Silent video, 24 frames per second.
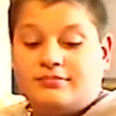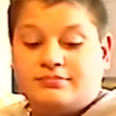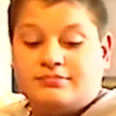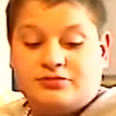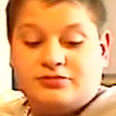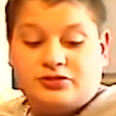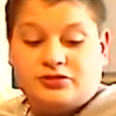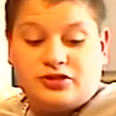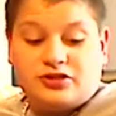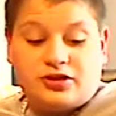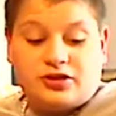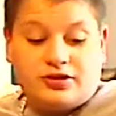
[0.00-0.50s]

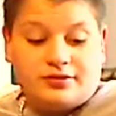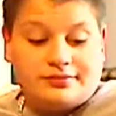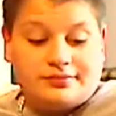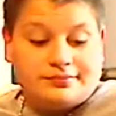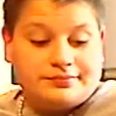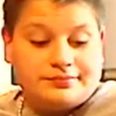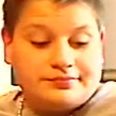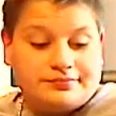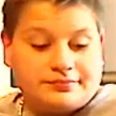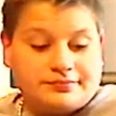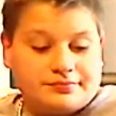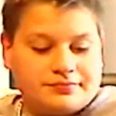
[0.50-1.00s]
So,
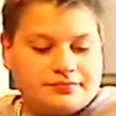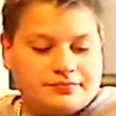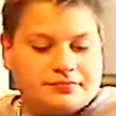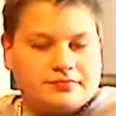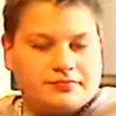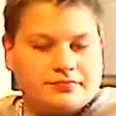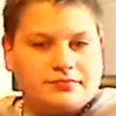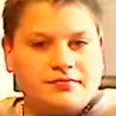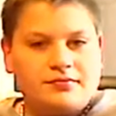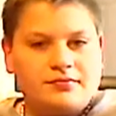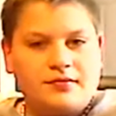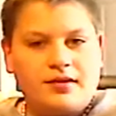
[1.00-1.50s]

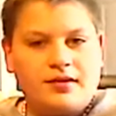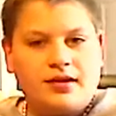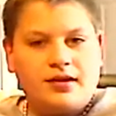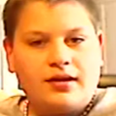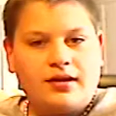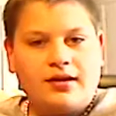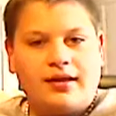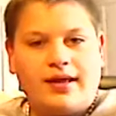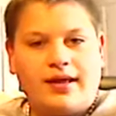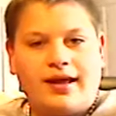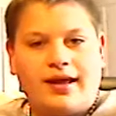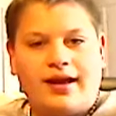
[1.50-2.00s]

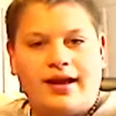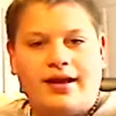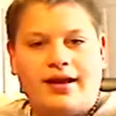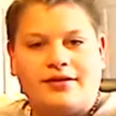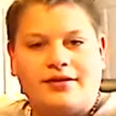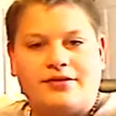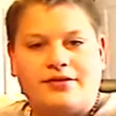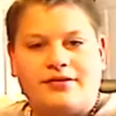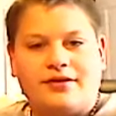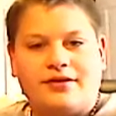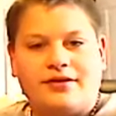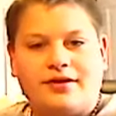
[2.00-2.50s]
he
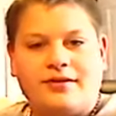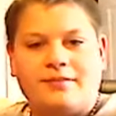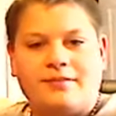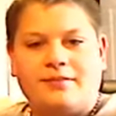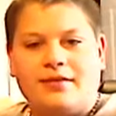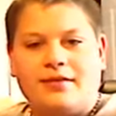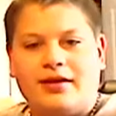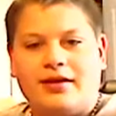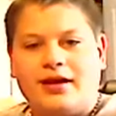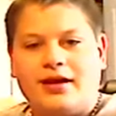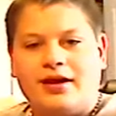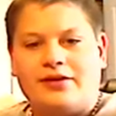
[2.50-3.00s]

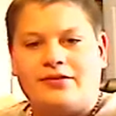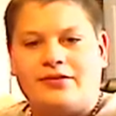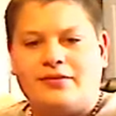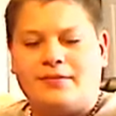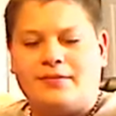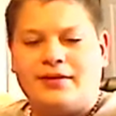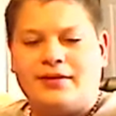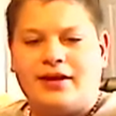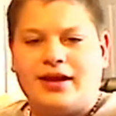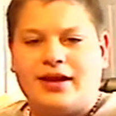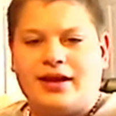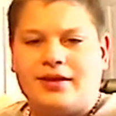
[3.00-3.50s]
actually
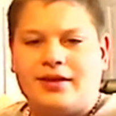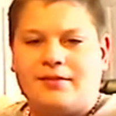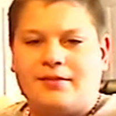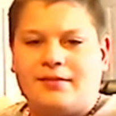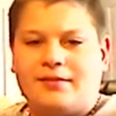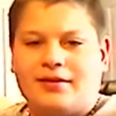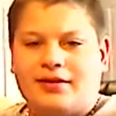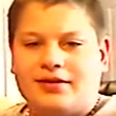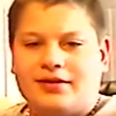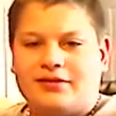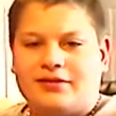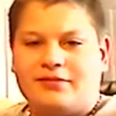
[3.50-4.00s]
became
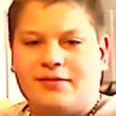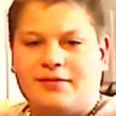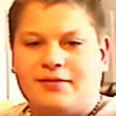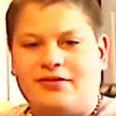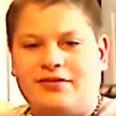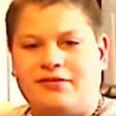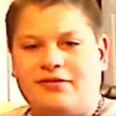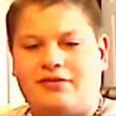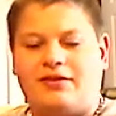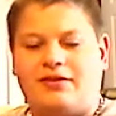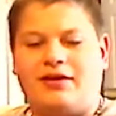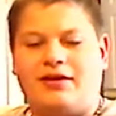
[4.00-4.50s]
a
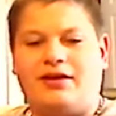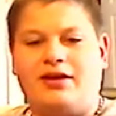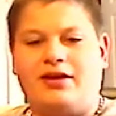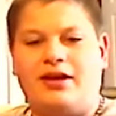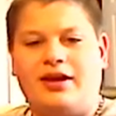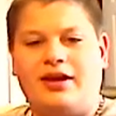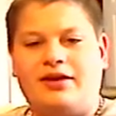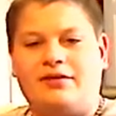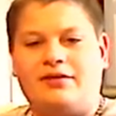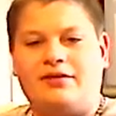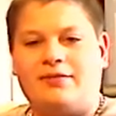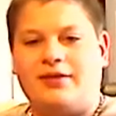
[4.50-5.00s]
special thing.
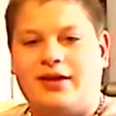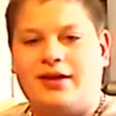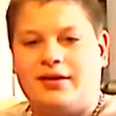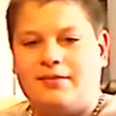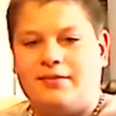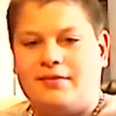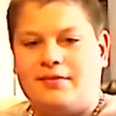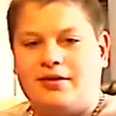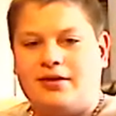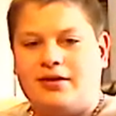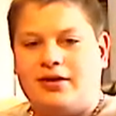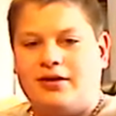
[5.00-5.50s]
He actually
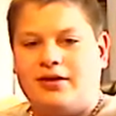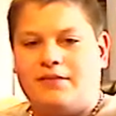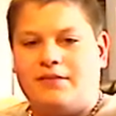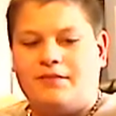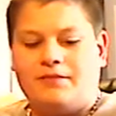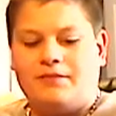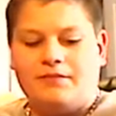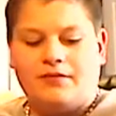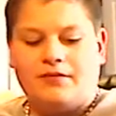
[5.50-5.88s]
became a